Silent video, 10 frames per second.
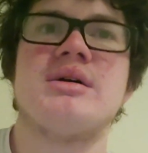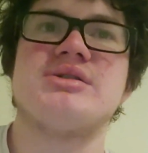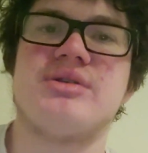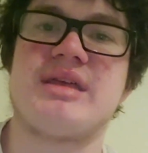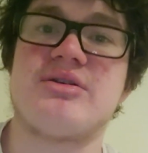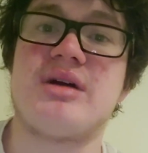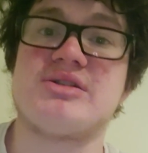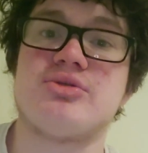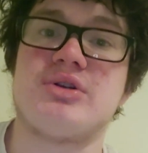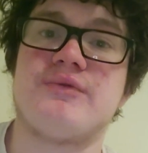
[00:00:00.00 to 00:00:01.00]
So thank you
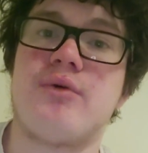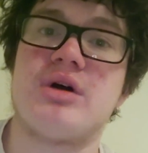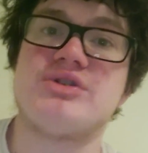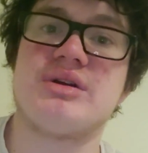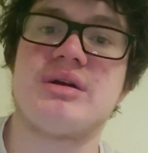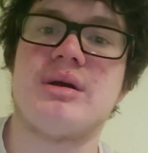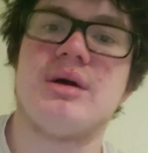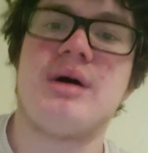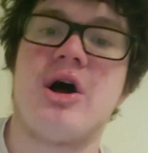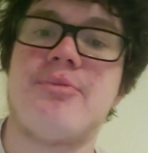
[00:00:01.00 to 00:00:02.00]
guys so much for watching.
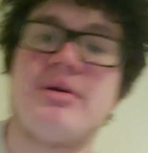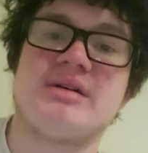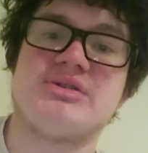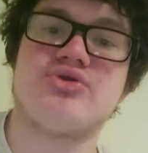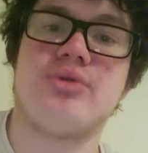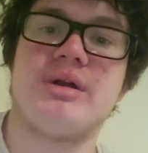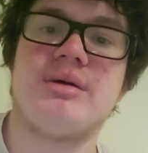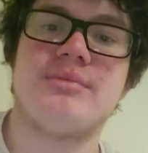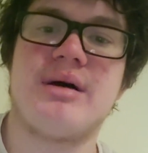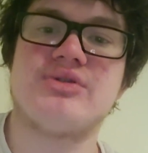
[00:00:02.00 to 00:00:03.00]
I hope you guys enjoyed.
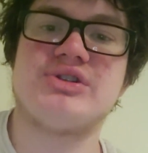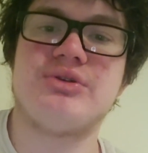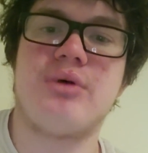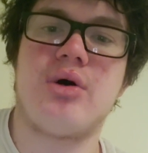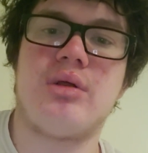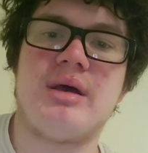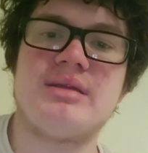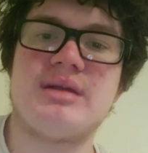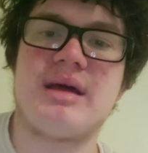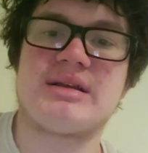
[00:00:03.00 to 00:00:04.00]
I'll see you all
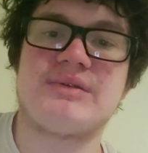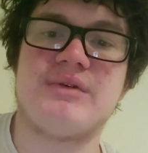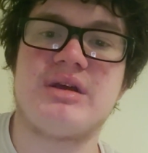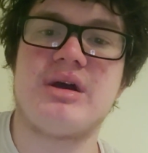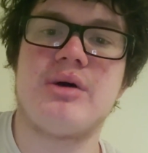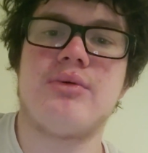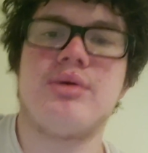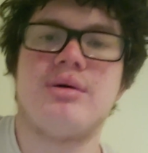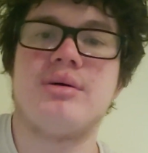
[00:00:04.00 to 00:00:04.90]
in the next video.